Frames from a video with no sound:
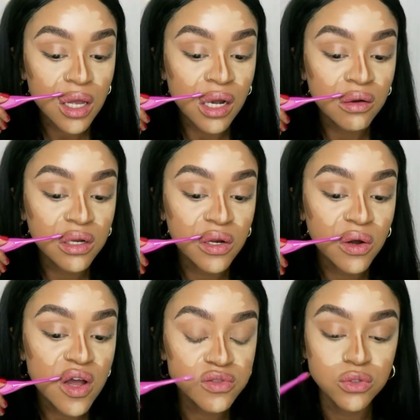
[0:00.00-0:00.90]
I already
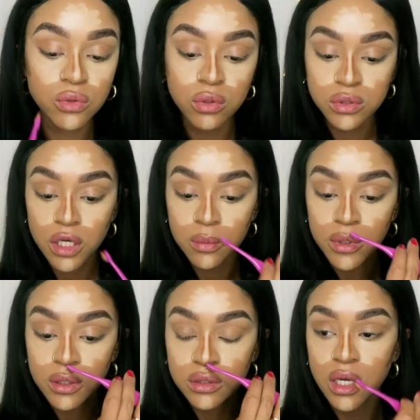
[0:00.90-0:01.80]
don't have to do it on top
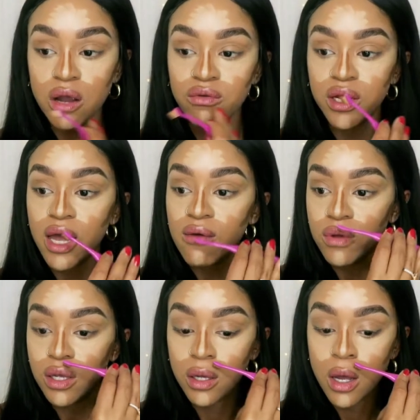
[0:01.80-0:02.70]
because I already have
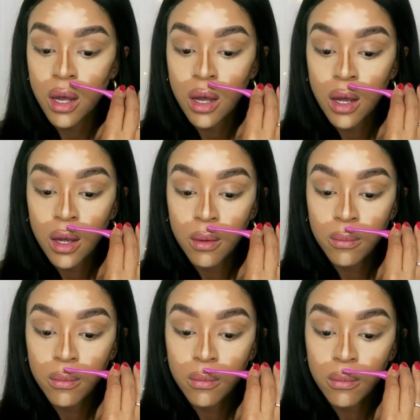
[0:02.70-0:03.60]
a
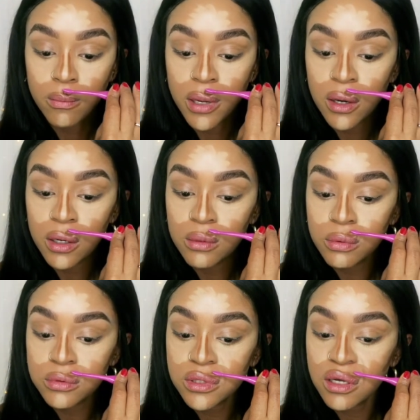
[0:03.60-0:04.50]
bigger
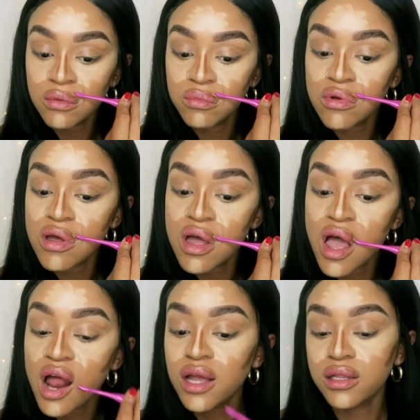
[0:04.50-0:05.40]
lip on top, but
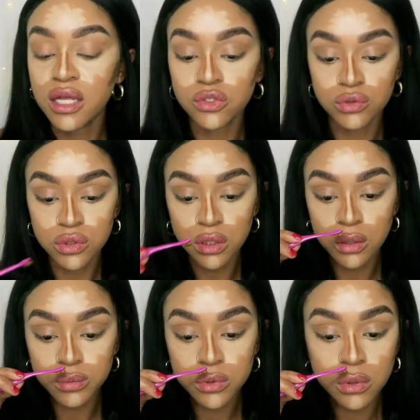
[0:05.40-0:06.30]
I like that juicy
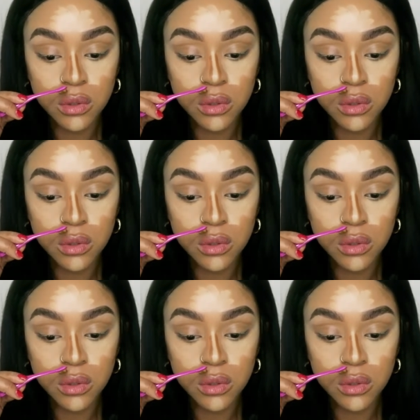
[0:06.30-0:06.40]
lips.